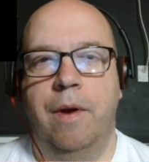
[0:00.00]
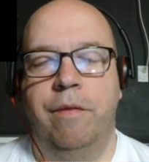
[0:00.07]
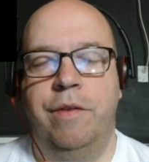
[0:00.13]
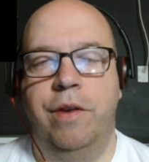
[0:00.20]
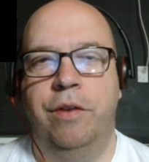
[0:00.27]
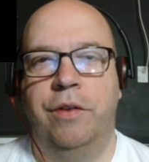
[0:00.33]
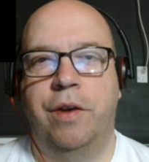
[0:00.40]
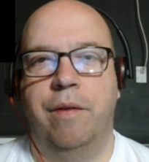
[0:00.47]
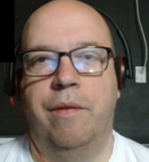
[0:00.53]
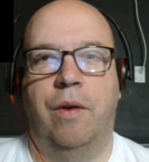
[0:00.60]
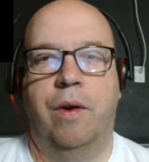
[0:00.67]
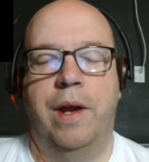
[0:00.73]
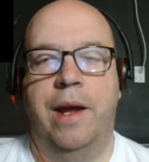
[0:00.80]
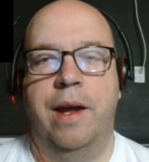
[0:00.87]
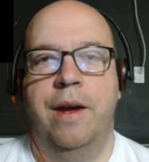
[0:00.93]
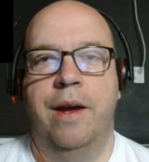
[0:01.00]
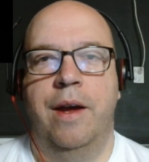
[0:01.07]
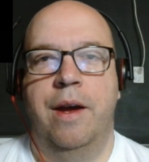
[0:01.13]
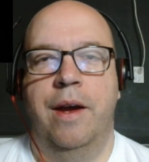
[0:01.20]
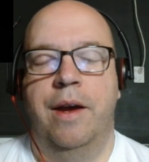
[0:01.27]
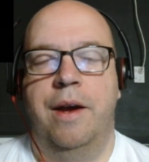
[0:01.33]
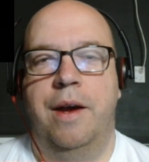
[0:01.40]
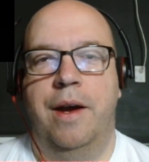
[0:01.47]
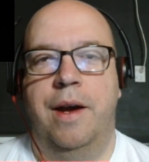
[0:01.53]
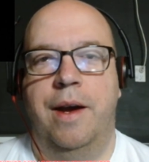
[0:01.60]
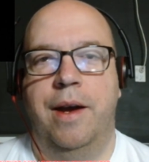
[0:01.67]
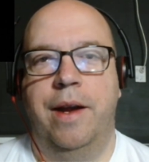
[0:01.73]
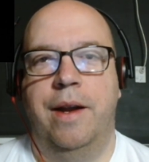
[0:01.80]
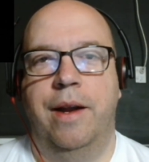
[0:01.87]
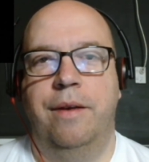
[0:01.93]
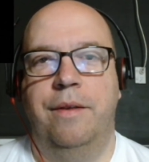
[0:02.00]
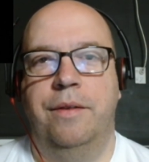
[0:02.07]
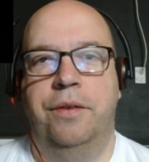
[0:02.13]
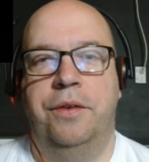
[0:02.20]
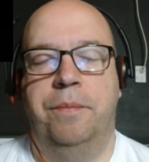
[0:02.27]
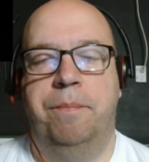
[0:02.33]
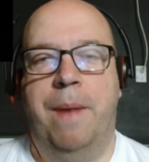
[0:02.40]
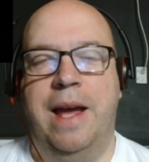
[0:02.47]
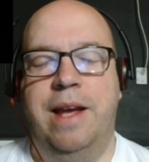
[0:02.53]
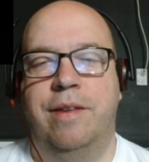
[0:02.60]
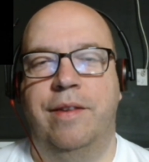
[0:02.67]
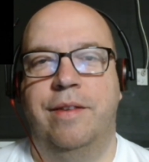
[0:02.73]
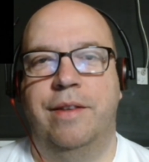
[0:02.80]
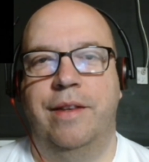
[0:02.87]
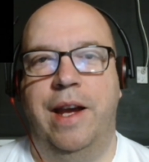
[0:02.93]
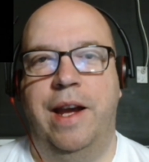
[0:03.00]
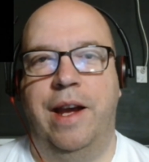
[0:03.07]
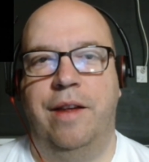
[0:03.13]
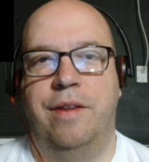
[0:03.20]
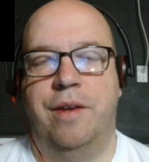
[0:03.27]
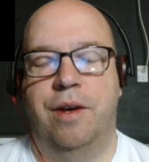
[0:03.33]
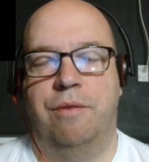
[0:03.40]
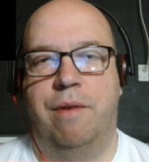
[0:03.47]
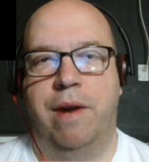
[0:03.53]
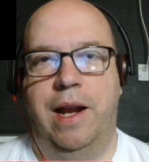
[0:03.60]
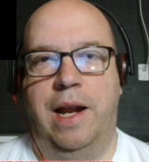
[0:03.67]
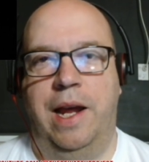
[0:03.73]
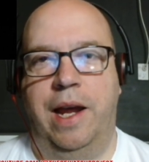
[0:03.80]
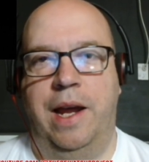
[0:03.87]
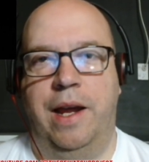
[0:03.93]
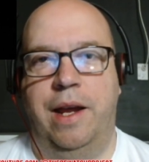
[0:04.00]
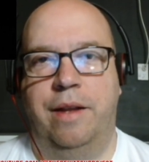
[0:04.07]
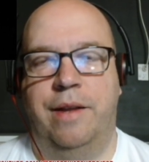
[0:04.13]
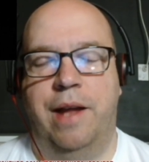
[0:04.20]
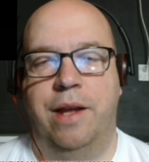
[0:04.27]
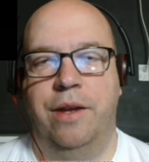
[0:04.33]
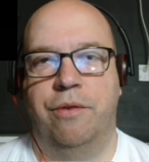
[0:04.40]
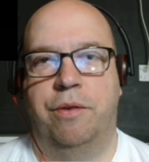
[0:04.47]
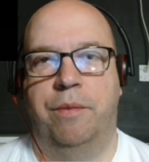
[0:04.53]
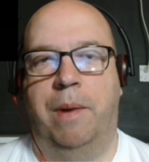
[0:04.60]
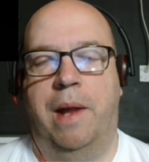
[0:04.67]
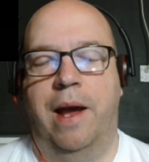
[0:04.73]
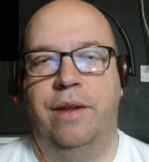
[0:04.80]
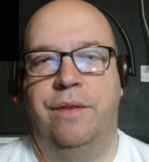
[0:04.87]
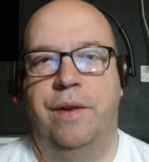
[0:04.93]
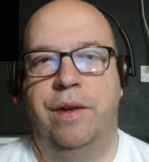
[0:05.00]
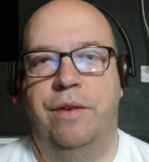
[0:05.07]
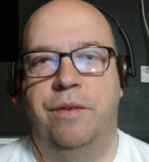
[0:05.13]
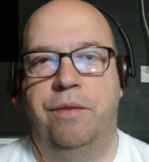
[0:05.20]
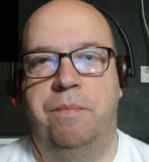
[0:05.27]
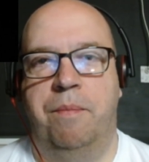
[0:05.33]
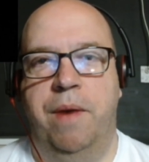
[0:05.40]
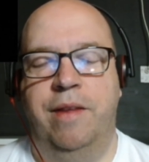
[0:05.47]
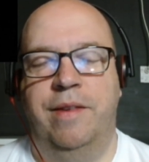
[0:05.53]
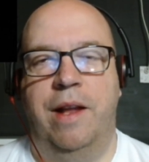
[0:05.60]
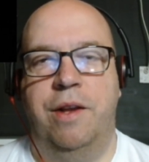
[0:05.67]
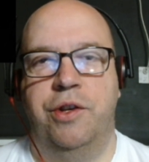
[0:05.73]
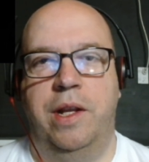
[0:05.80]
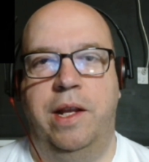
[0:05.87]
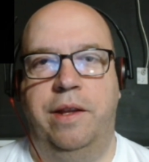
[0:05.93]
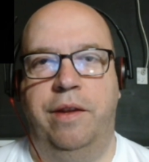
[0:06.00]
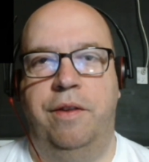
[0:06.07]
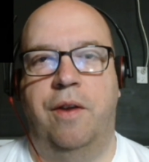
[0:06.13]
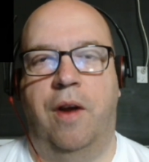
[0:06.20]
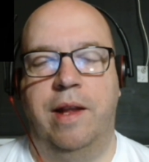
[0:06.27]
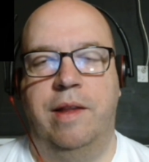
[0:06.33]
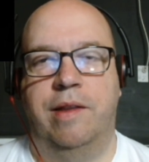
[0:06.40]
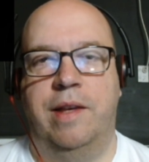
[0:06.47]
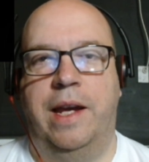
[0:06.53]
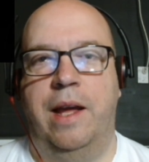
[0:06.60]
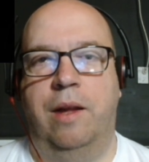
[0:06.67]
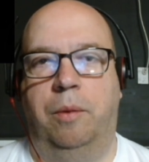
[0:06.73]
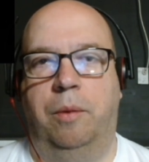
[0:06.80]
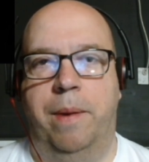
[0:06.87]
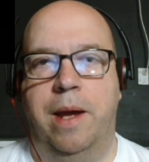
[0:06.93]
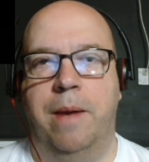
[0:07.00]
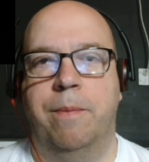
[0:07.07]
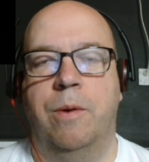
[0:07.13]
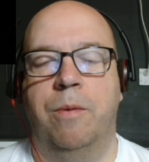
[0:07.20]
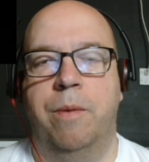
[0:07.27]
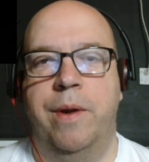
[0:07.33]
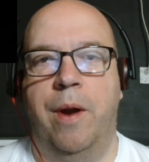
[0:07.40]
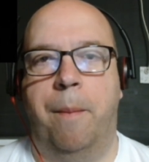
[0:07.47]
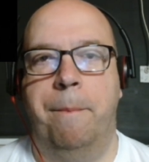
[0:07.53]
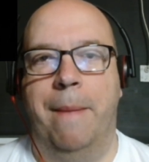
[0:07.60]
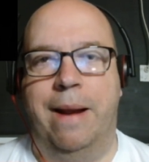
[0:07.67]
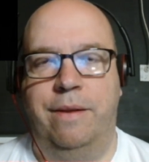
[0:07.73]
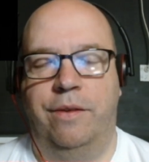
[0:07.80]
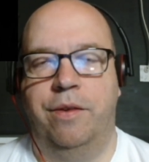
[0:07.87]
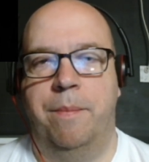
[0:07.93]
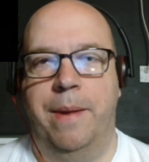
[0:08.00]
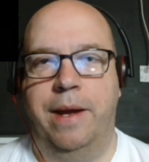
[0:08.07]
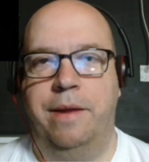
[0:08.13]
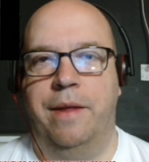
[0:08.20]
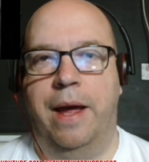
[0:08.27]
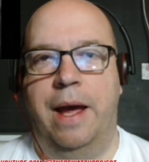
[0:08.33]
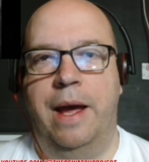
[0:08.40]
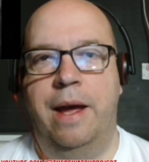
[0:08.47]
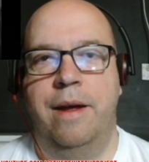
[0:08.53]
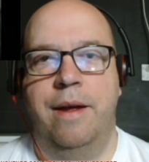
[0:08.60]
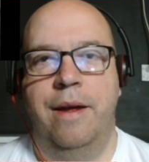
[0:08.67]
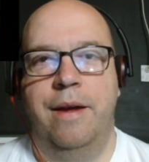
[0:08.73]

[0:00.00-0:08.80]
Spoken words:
of discovery. You know, space is a really dangerous place that's essentially designed to kill people. We're not meant to be there.